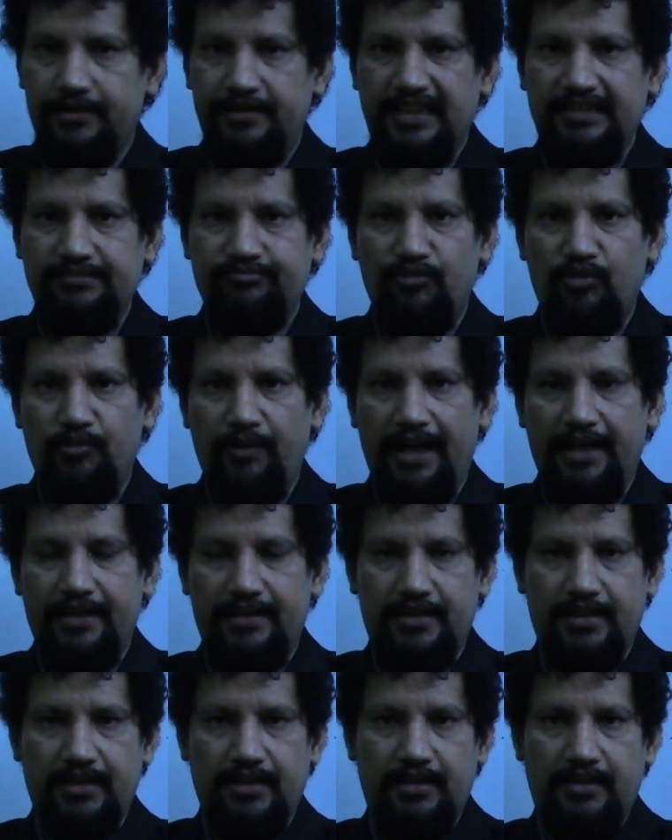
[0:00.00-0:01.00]
This movement
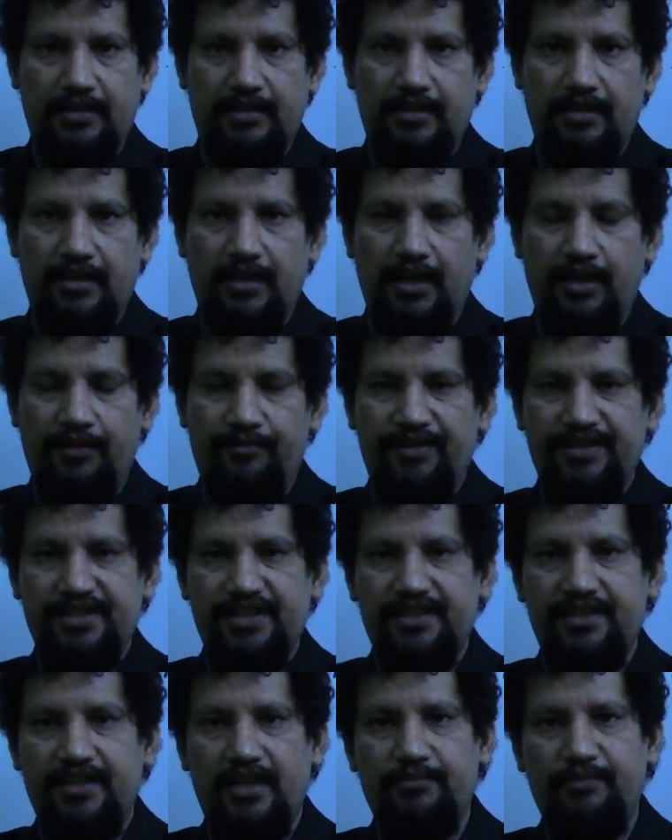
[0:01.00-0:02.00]
which
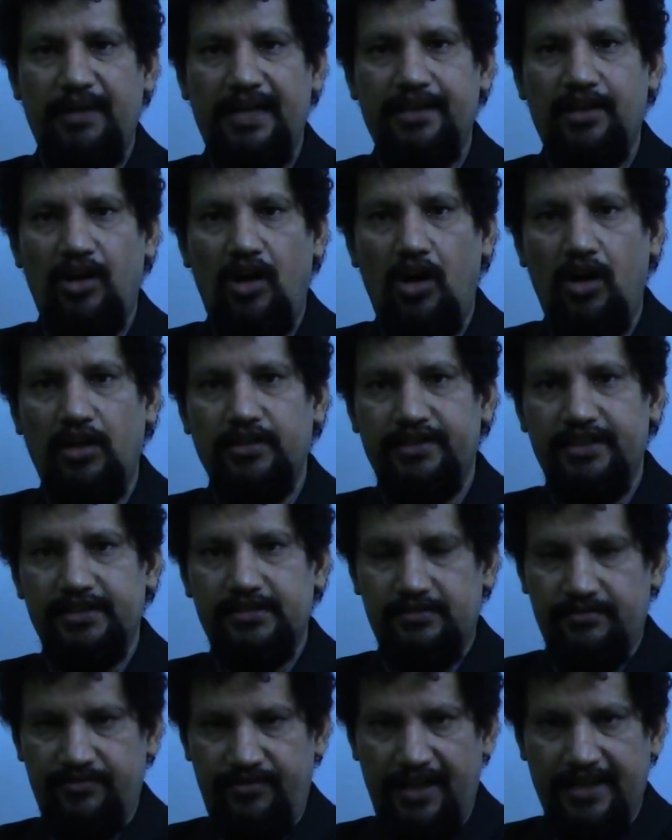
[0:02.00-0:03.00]
is done by all
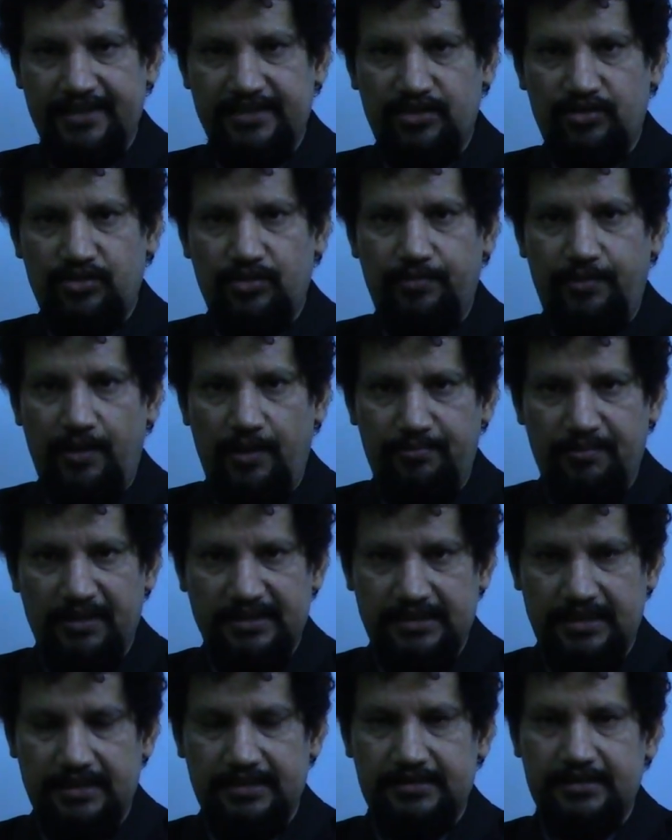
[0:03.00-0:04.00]
this flexure group of
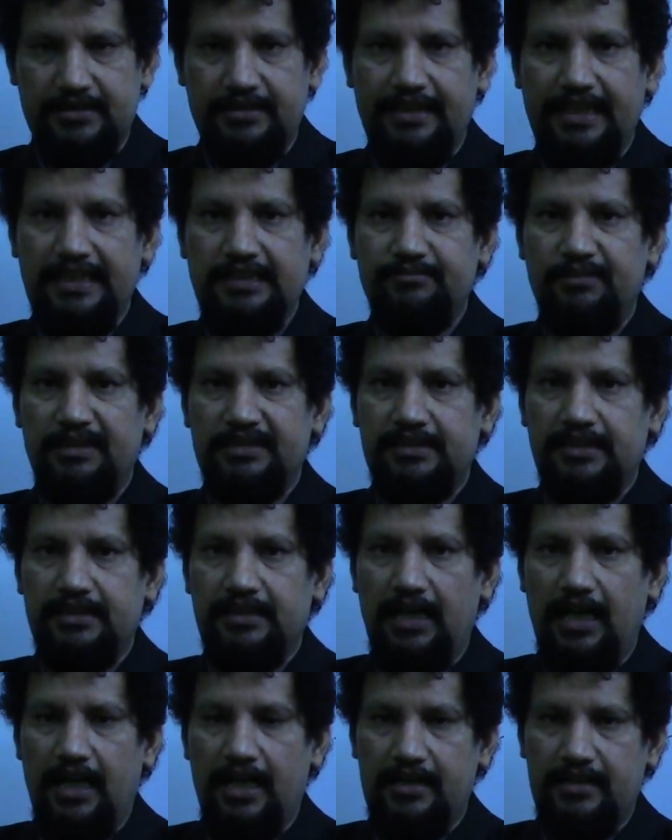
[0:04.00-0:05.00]
muscles, these
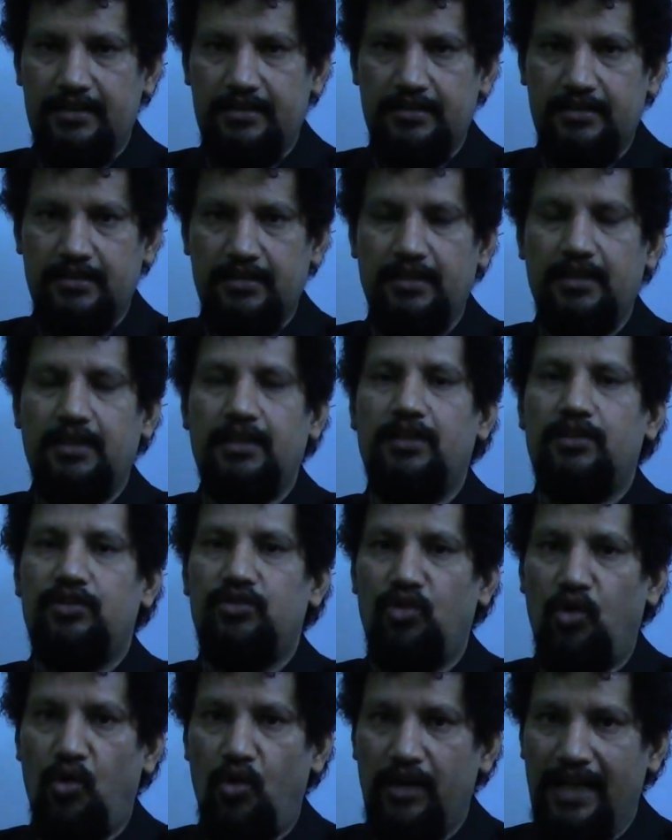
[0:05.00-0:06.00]
muscles are
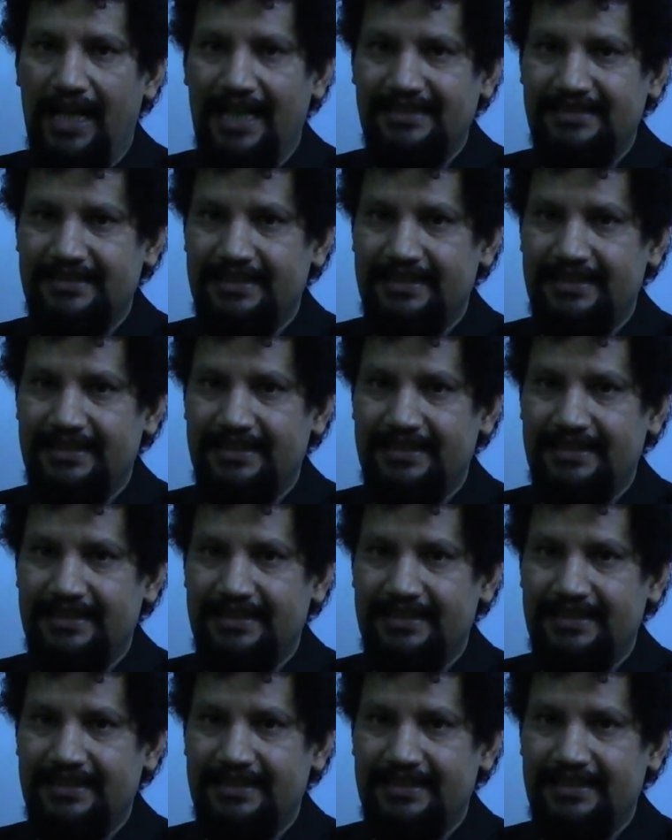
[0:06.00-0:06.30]
known as